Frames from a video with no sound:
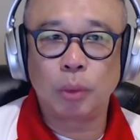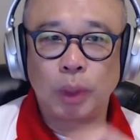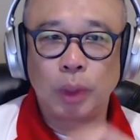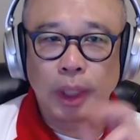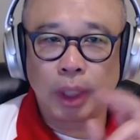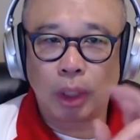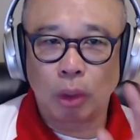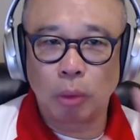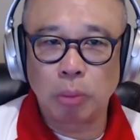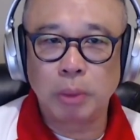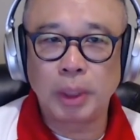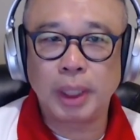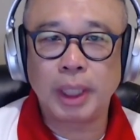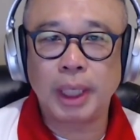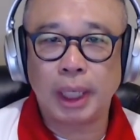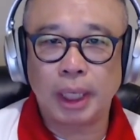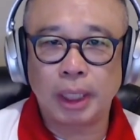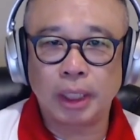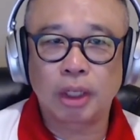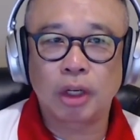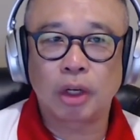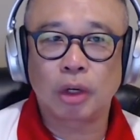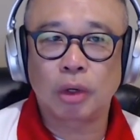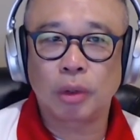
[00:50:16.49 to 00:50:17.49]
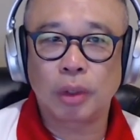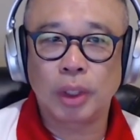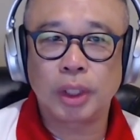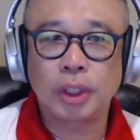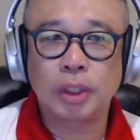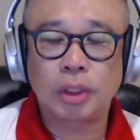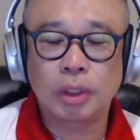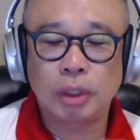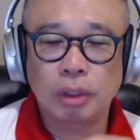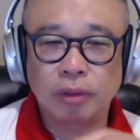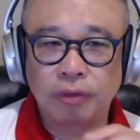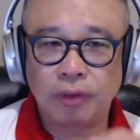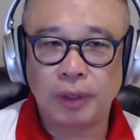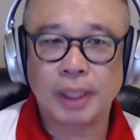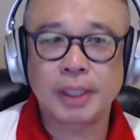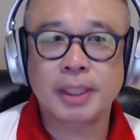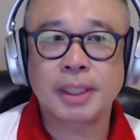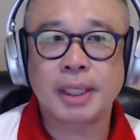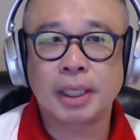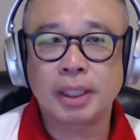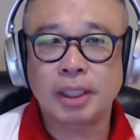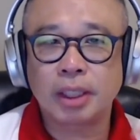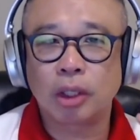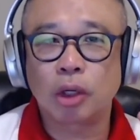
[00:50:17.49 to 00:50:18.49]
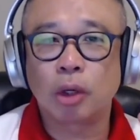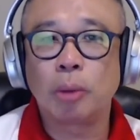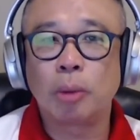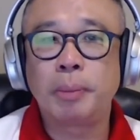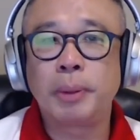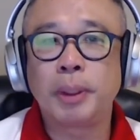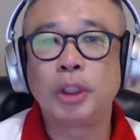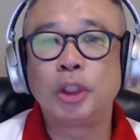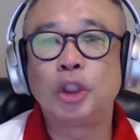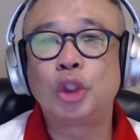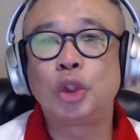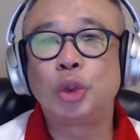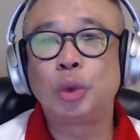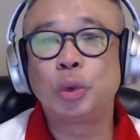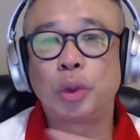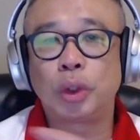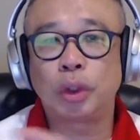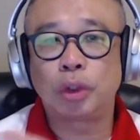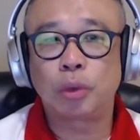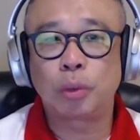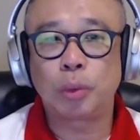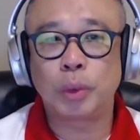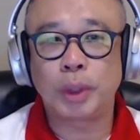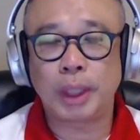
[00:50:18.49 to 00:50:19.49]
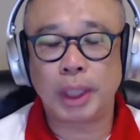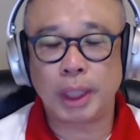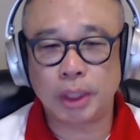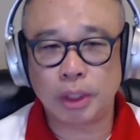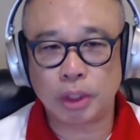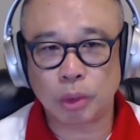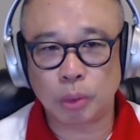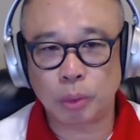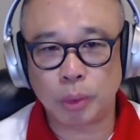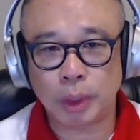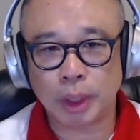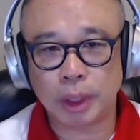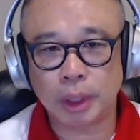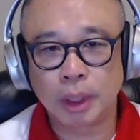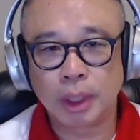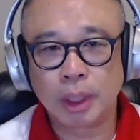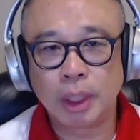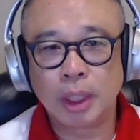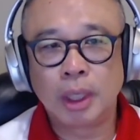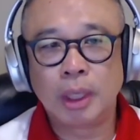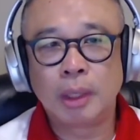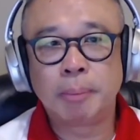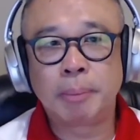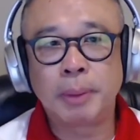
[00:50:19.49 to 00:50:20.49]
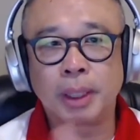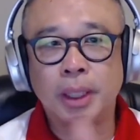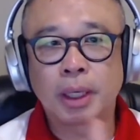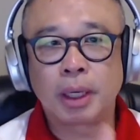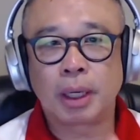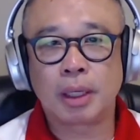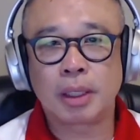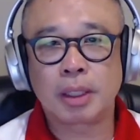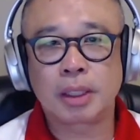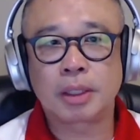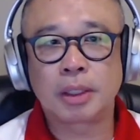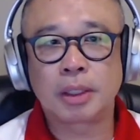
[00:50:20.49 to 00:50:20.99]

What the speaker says: we only encourage franchise to open 2 or 3 days a week because